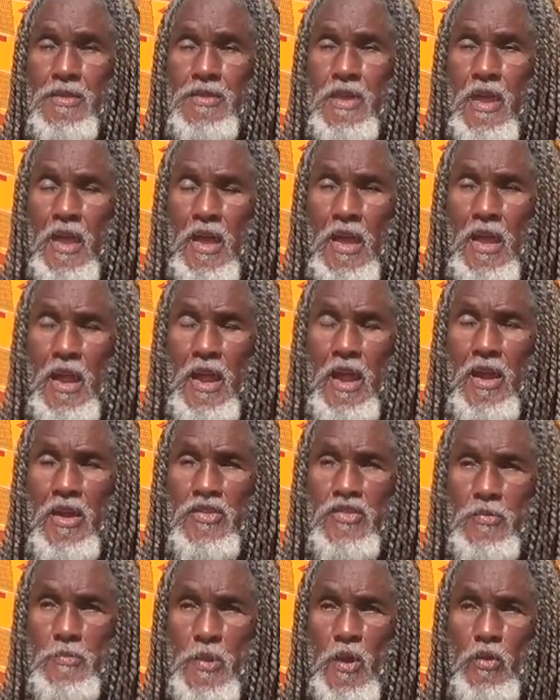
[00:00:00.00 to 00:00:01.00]

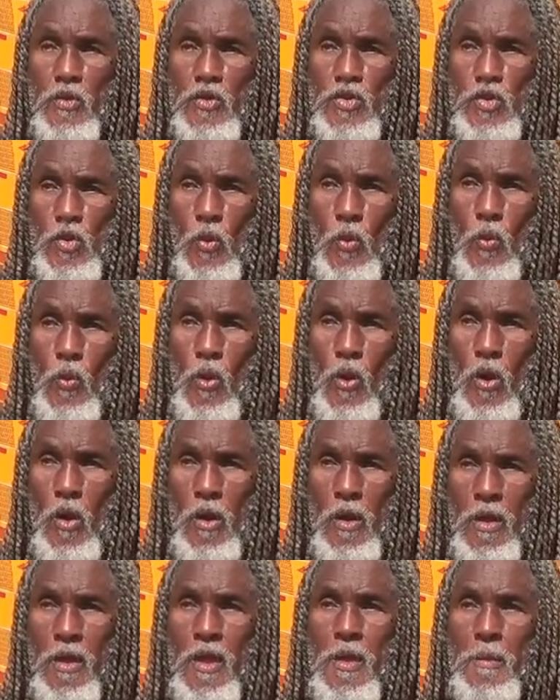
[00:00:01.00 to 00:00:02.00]
declares spiritual war
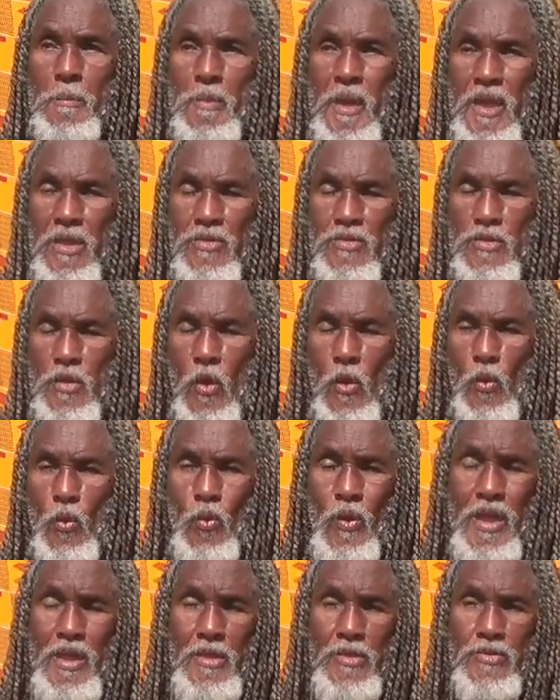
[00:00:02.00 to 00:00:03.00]
based on
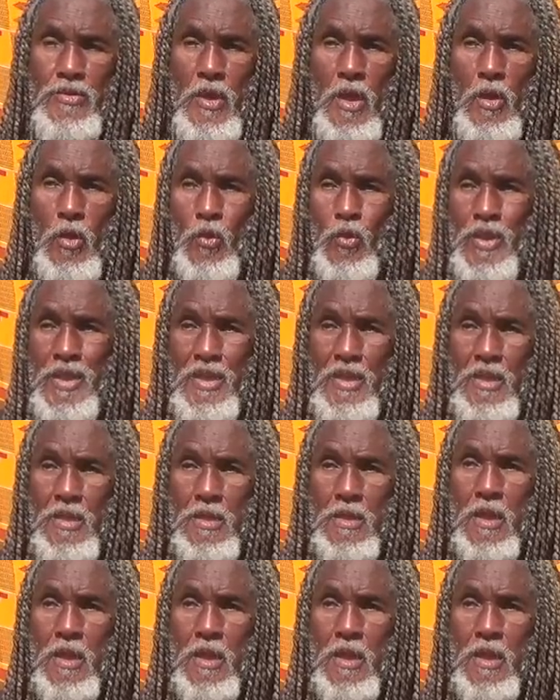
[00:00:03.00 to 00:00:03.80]
race, creed,